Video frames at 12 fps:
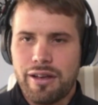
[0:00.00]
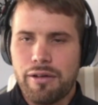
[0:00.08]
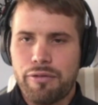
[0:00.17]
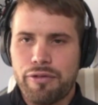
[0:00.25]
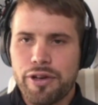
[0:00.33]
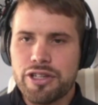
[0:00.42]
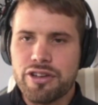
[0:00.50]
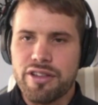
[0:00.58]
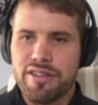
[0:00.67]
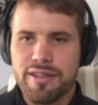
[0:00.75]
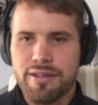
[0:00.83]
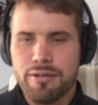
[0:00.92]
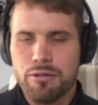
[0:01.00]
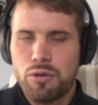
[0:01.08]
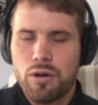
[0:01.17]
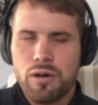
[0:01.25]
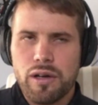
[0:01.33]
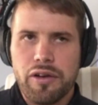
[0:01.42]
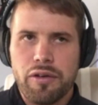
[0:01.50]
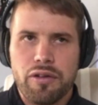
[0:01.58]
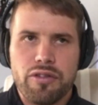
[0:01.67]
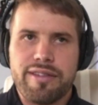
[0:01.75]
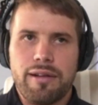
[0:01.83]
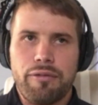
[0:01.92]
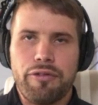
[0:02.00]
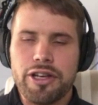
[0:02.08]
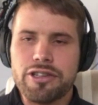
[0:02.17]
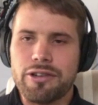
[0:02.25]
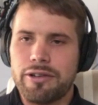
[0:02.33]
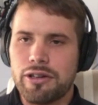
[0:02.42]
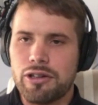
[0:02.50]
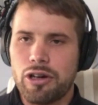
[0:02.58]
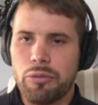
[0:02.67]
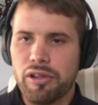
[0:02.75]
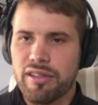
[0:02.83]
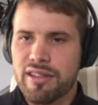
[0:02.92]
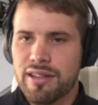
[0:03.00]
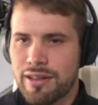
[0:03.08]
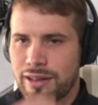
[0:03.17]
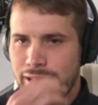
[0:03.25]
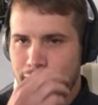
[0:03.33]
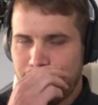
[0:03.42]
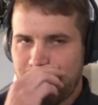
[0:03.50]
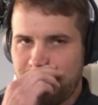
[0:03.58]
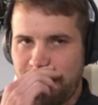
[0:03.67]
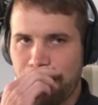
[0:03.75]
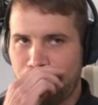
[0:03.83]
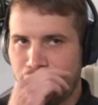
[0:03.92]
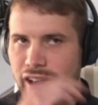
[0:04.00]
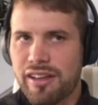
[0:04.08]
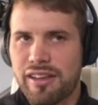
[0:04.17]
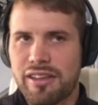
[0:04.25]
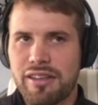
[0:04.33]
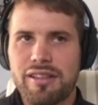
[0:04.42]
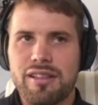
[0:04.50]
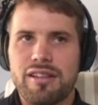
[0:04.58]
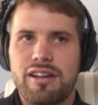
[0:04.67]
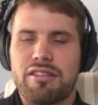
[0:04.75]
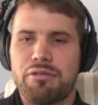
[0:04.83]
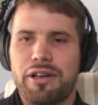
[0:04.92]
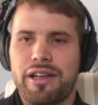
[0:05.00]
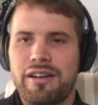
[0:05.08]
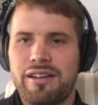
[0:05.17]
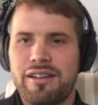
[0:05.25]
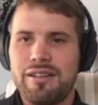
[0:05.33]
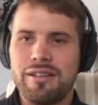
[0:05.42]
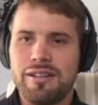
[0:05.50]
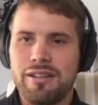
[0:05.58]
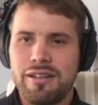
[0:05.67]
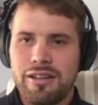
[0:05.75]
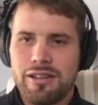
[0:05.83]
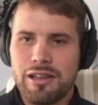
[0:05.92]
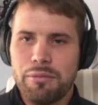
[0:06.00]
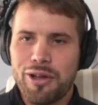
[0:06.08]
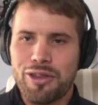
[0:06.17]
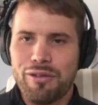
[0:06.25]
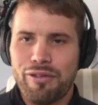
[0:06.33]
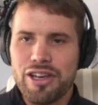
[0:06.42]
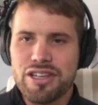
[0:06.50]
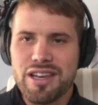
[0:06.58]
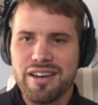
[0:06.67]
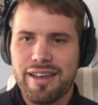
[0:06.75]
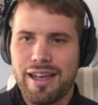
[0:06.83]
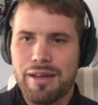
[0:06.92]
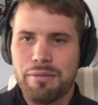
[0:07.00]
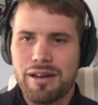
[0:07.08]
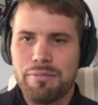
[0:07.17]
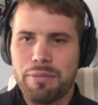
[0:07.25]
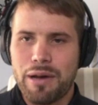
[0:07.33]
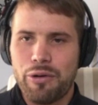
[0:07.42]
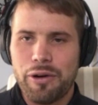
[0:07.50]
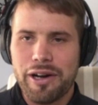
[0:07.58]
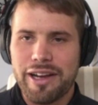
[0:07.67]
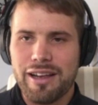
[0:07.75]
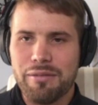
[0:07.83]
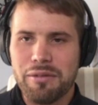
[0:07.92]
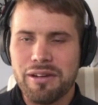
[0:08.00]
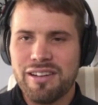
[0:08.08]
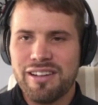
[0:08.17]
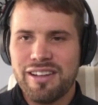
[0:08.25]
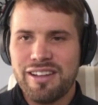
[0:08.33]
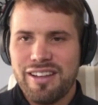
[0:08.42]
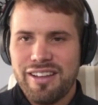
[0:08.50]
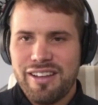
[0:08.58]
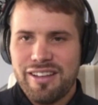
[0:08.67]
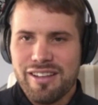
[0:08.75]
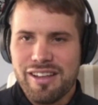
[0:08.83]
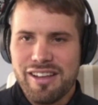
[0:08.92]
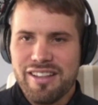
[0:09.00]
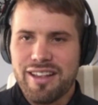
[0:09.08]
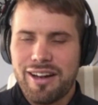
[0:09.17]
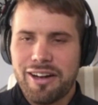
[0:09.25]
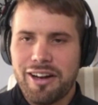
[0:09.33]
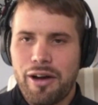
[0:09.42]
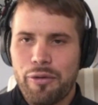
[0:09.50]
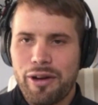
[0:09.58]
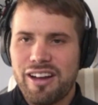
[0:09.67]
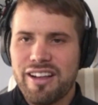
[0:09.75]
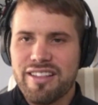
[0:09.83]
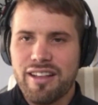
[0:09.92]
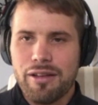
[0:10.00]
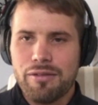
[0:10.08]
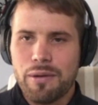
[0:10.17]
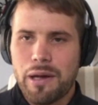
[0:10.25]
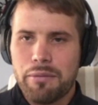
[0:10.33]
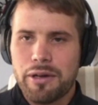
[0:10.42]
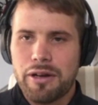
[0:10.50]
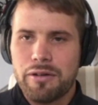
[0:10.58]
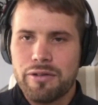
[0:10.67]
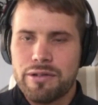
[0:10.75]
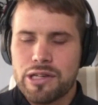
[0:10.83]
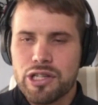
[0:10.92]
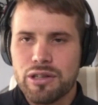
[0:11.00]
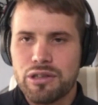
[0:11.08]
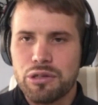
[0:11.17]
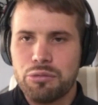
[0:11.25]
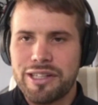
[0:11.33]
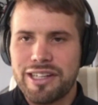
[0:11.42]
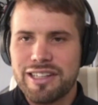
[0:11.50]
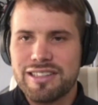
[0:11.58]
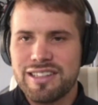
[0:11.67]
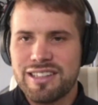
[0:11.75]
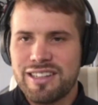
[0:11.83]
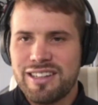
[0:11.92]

it finishes, or you still finish on the cobbles. I think that's when the motivation came and the power came. Suddenly I realized I'm in a shot to win it.